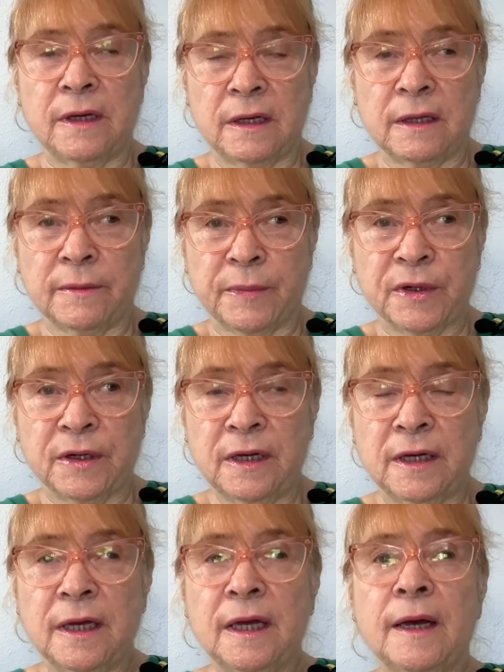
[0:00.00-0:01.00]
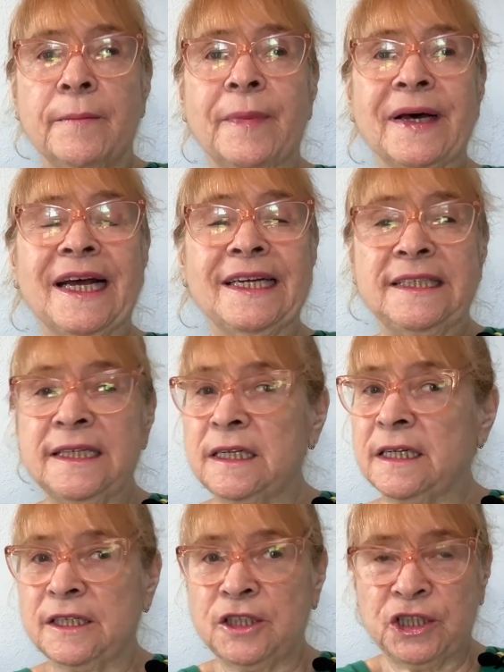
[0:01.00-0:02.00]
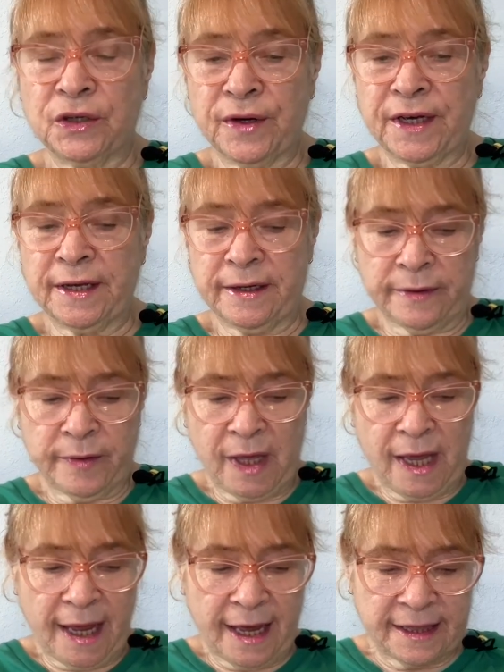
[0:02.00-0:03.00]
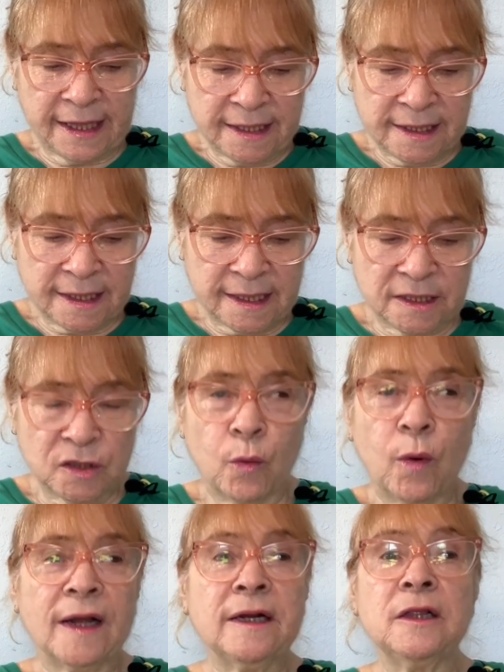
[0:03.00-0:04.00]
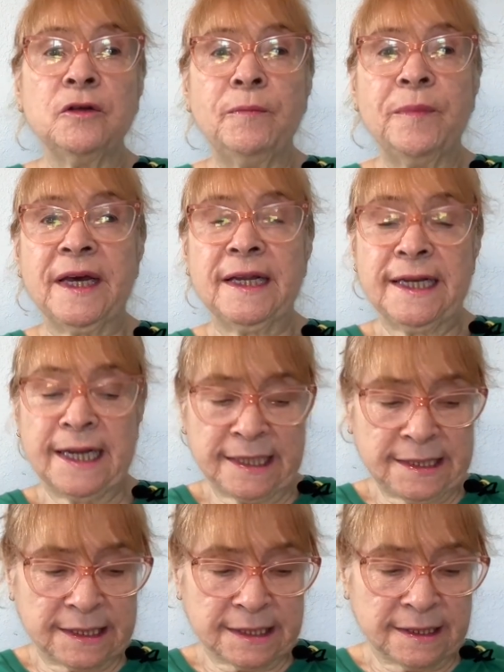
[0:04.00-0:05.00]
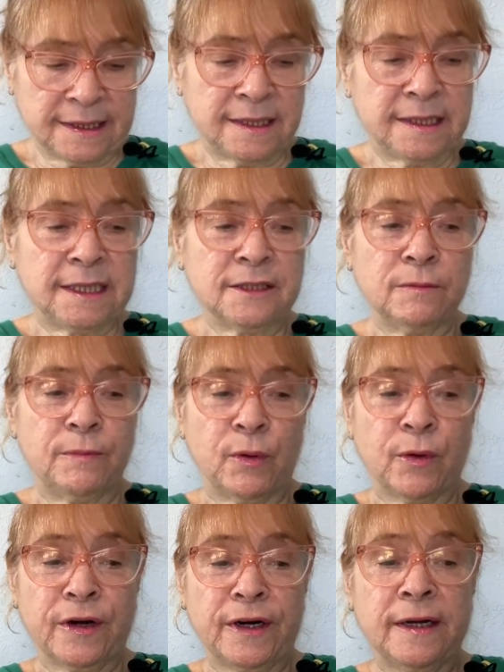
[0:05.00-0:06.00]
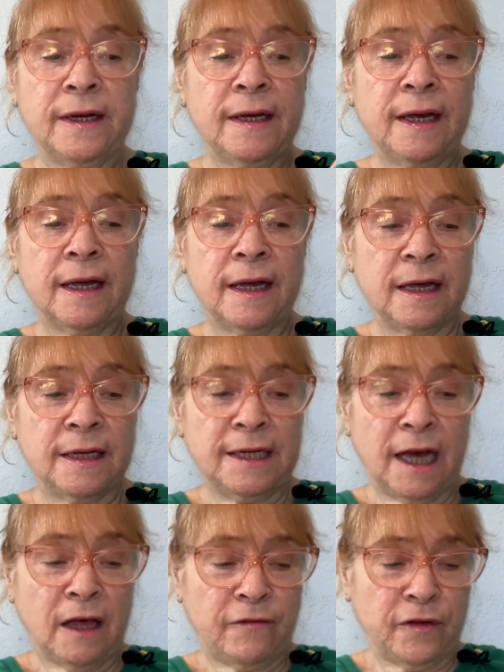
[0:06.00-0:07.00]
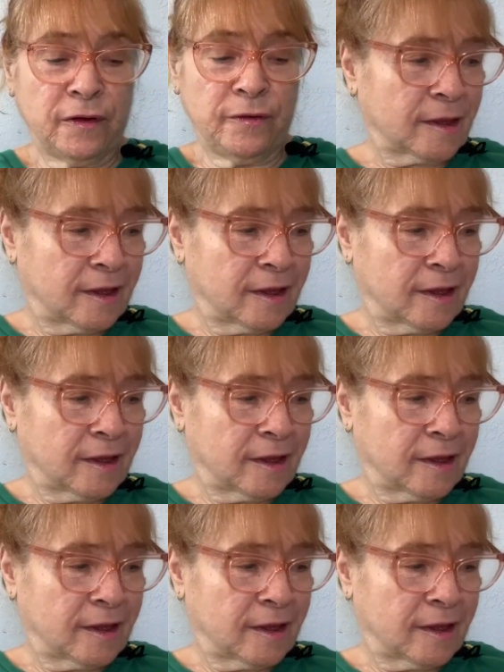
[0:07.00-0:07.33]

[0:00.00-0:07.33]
the book, but I didn't enjoy it? And this is Guadalupe Nettel's Stillborn, a novel.